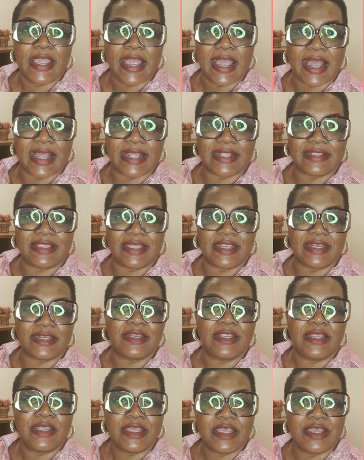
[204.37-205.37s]
And
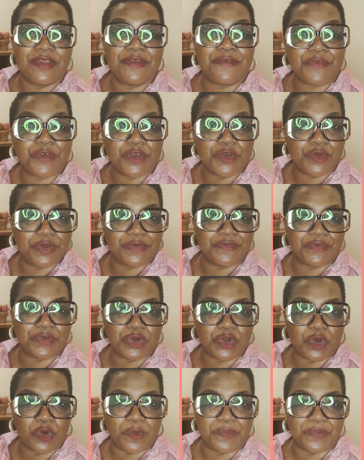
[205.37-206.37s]
then if you
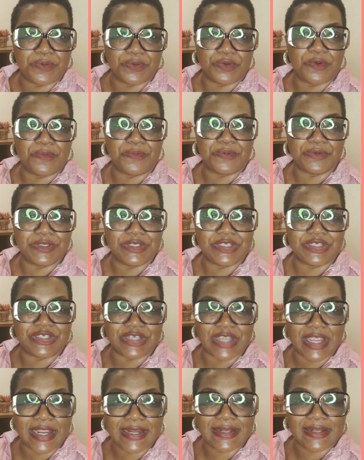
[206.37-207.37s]
even open
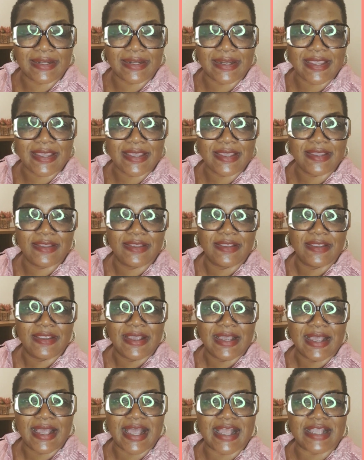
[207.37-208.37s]
gently
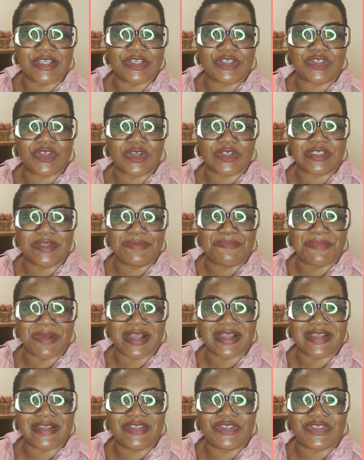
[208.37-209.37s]
and shut it
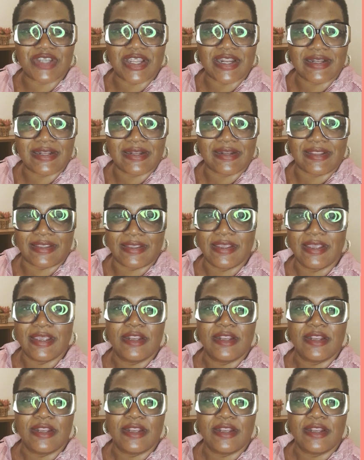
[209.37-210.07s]
back gently,